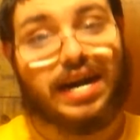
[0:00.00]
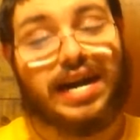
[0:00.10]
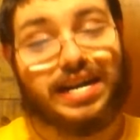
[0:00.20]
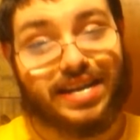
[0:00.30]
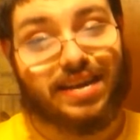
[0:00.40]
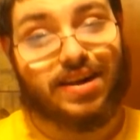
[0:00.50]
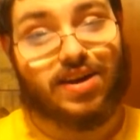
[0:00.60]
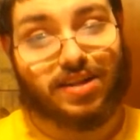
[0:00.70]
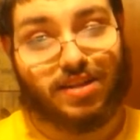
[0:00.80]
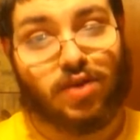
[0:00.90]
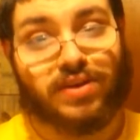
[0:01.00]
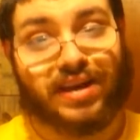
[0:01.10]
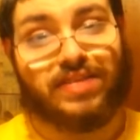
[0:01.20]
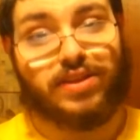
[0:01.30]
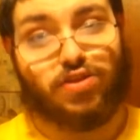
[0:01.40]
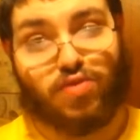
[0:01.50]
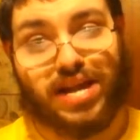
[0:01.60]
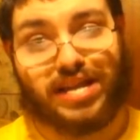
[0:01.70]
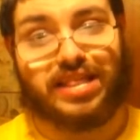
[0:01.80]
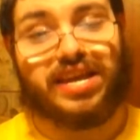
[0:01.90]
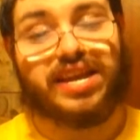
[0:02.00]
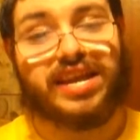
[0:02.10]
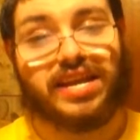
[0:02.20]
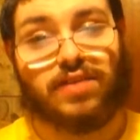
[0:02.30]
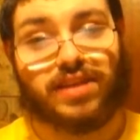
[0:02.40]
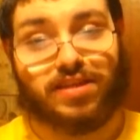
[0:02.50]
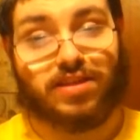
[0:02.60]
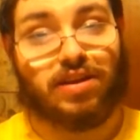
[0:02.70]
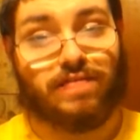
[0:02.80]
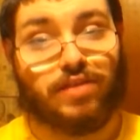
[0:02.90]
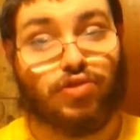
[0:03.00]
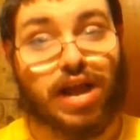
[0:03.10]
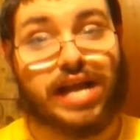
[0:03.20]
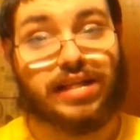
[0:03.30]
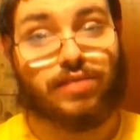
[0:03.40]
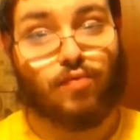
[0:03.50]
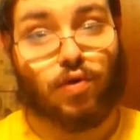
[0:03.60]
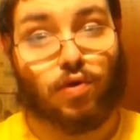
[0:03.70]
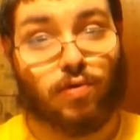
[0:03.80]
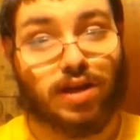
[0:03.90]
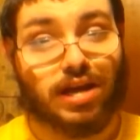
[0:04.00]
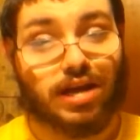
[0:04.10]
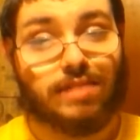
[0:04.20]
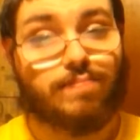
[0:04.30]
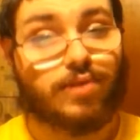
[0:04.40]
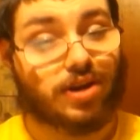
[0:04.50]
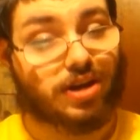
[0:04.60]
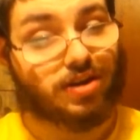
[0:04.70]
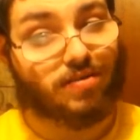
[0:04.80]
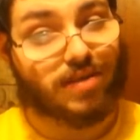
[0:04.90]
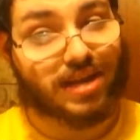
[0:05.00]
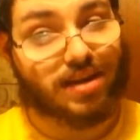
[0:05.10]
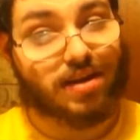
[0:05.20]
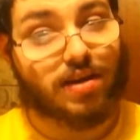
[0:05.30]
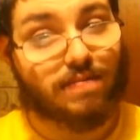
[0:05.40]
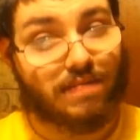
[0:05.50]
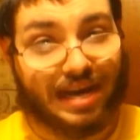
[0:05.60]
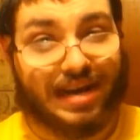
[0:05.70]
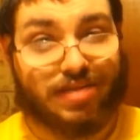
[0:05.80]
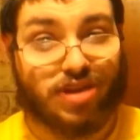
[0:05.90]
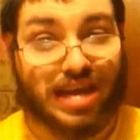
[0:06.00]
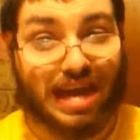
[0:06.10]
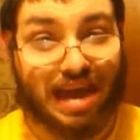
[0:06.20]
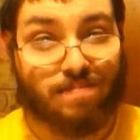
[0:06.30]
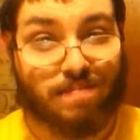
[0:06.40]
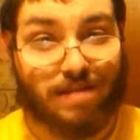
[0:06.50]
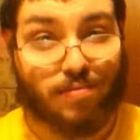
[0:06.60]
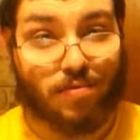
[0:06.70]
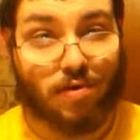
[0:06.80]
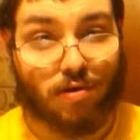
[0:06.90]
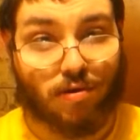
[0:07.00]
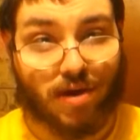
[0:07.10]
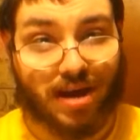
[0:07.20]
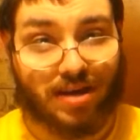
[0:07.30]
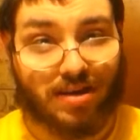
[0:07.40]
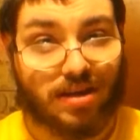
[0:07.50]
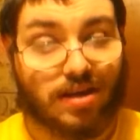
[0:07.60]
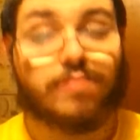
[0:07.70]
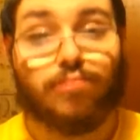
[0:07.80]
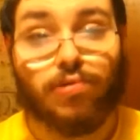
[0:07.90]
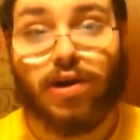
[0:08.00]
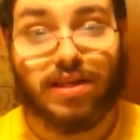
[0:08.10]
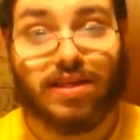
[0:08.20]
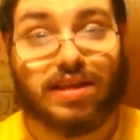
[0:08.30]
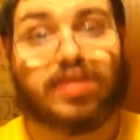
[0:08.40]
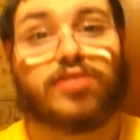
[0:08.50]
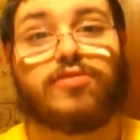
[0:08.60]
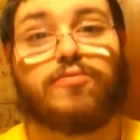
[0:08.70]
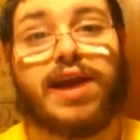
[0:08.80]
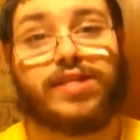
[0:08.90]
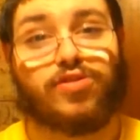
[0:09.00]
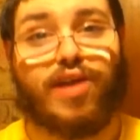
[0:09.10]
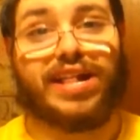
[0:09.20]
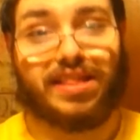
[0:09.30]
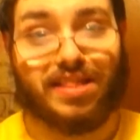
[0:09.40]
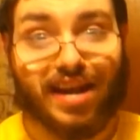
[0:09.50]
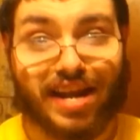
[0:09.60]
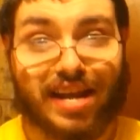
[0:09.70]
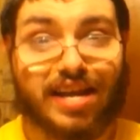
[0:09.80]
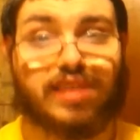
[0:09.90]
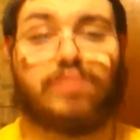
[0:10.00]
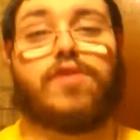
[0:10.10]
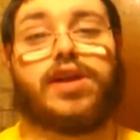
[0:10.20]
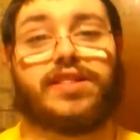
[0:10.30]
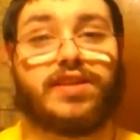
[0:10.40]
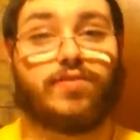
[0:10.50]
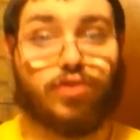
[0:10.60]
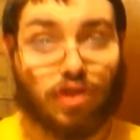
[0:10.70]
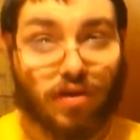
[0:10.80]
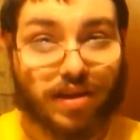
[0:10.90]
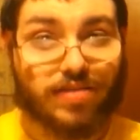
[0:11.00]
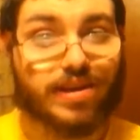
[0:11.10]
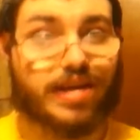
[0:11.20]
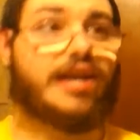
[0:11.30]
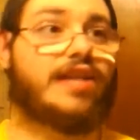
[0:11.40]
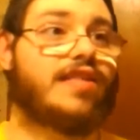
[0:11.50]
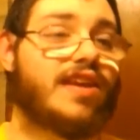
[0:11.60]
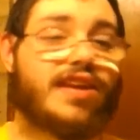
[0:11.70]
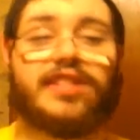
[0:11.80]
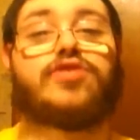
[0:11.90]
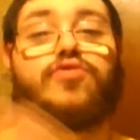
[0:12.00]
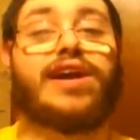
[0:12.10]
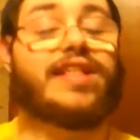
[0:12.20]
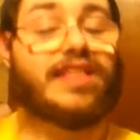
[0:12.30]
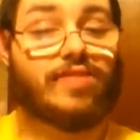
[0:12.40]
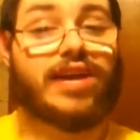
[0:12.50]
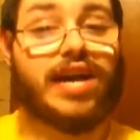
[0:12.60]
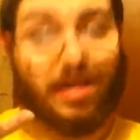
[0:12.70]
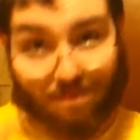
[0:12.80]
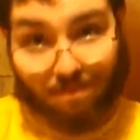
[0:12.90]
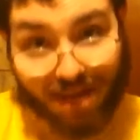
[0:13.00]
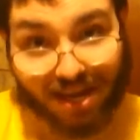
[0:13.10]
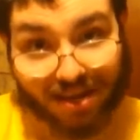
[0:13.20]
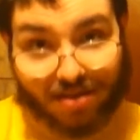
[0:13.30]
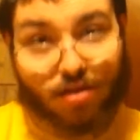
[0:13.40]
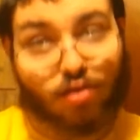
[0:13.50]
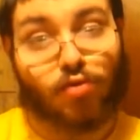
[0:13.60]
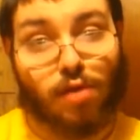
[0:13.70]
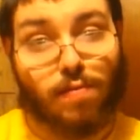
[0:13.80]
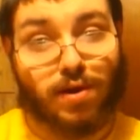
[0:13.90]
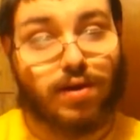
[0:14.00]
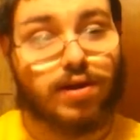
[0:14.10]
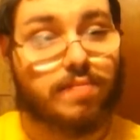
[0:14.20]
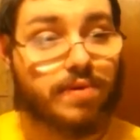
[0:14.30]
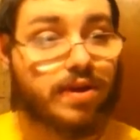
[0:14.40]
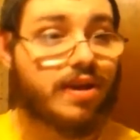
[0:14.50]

I did uninstall games like Dragon City and all that stuff, and Dragon's World, but goodly enough, it actually kept my progress. Plus, there's a way in Dragon City to where I can still show you guys the dragons you guys missed growing up.